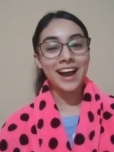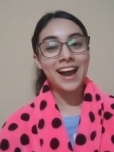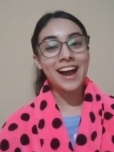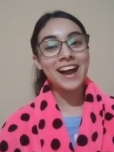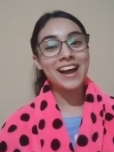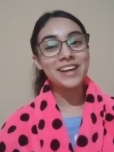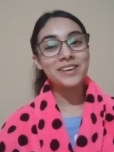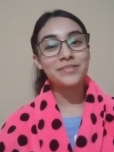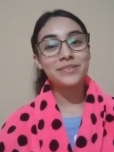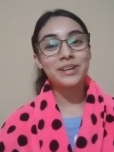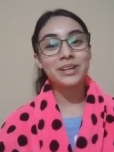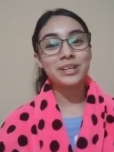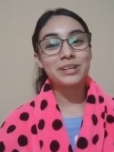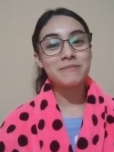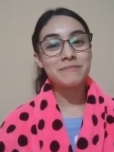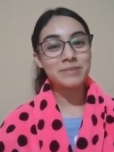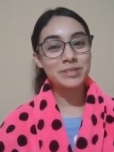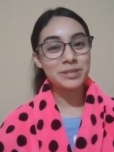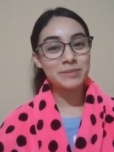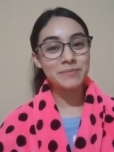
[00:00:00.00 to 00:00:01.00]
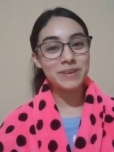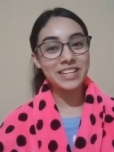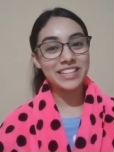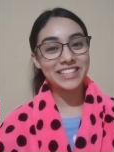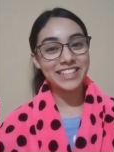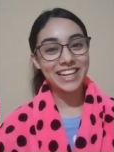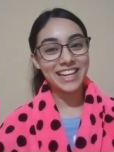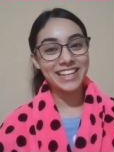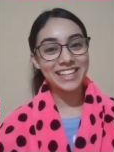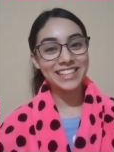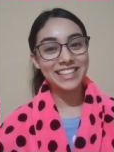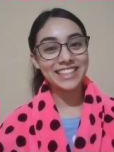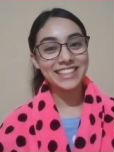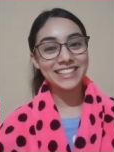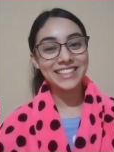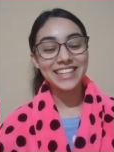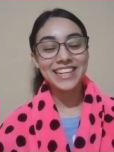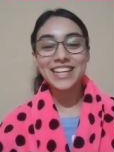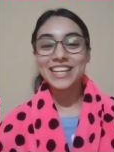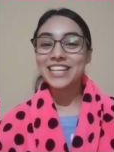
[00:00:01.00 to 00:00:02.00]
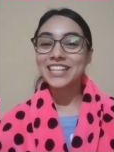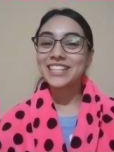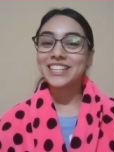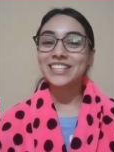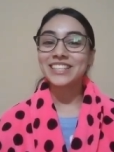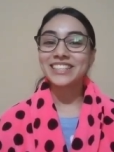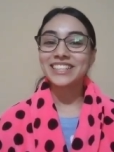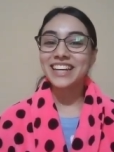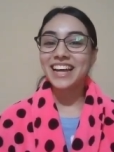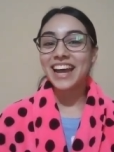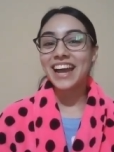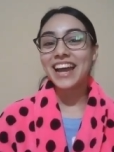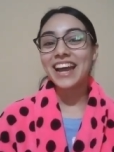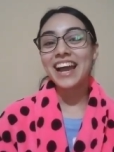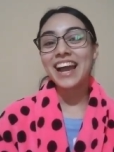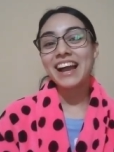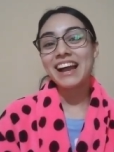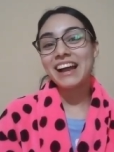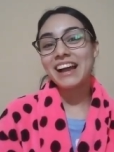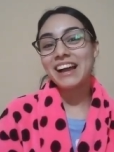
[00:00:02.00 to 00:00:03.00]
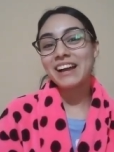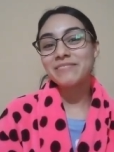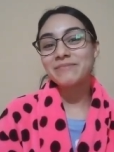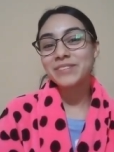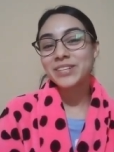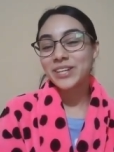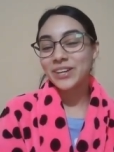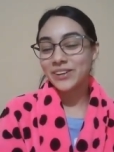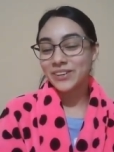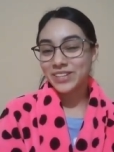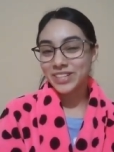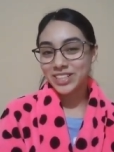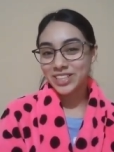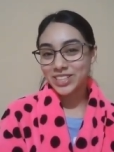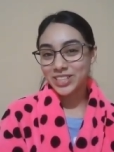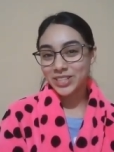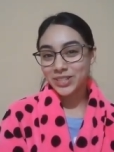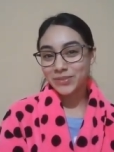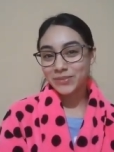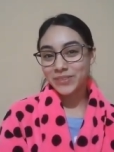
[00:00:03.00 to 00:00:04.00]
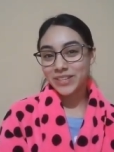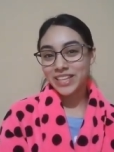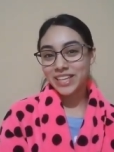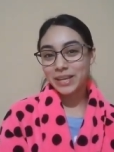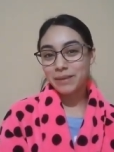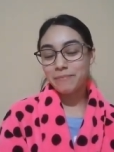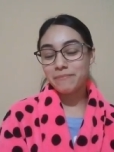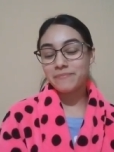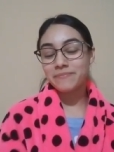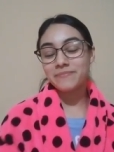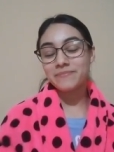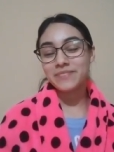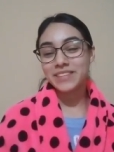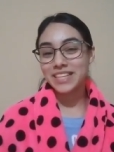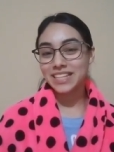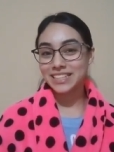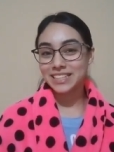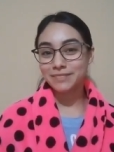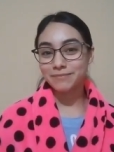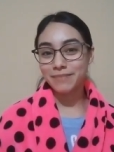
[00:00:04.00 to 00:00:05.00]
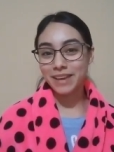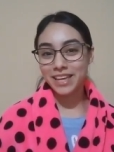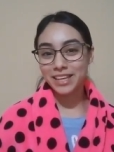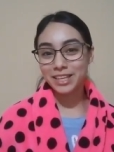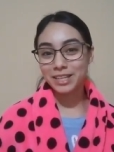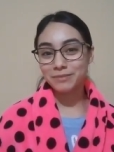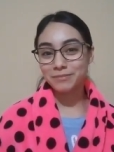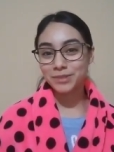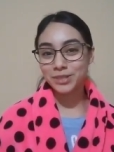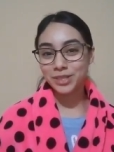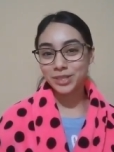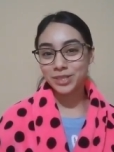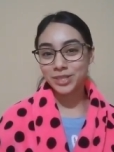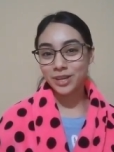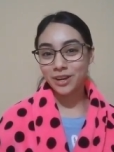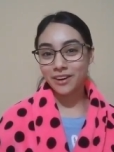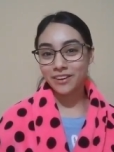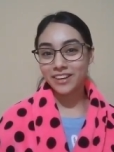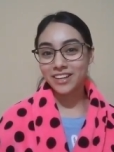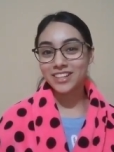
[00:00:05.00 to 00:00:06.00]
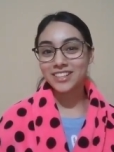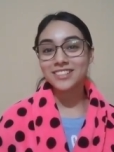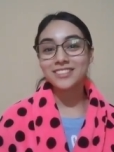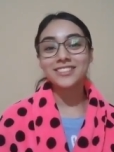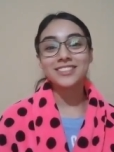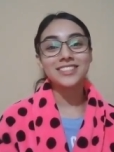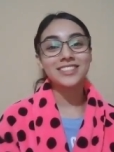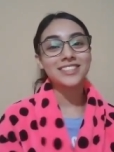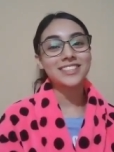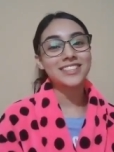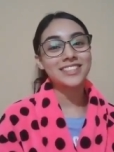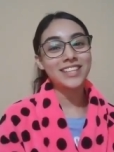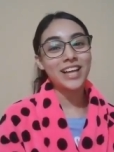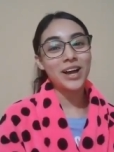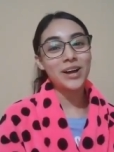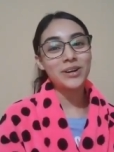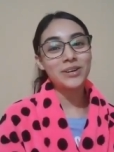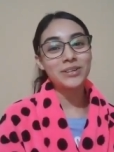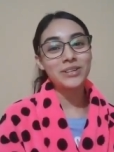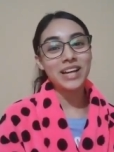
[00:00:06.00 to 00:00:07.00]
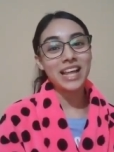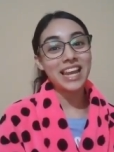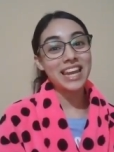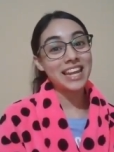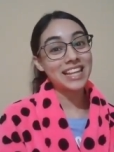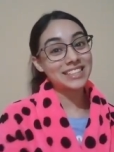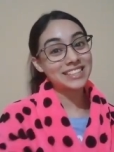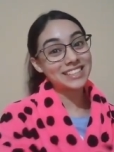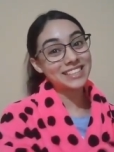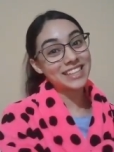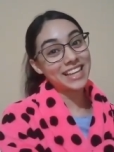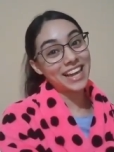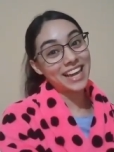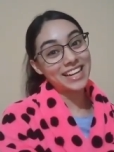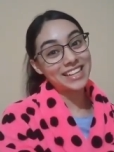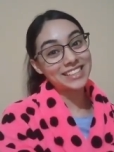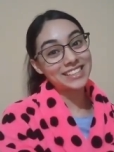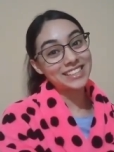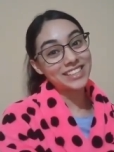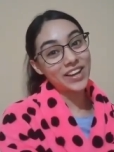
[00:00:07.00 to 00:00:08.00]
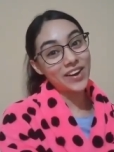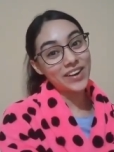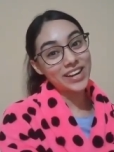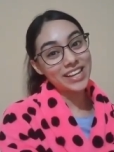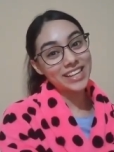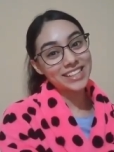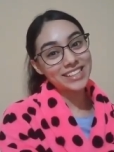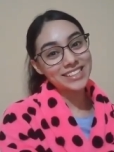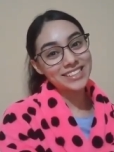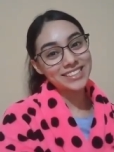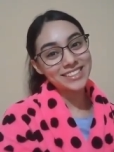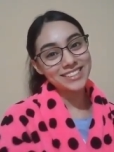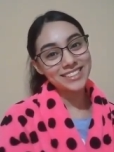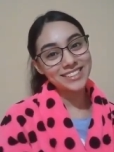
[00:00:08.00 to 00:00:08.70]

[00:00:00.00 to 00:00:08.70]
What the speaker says: Hi, welcome to my channel. Today I'm going to read this makeup tutorial. So let's get started.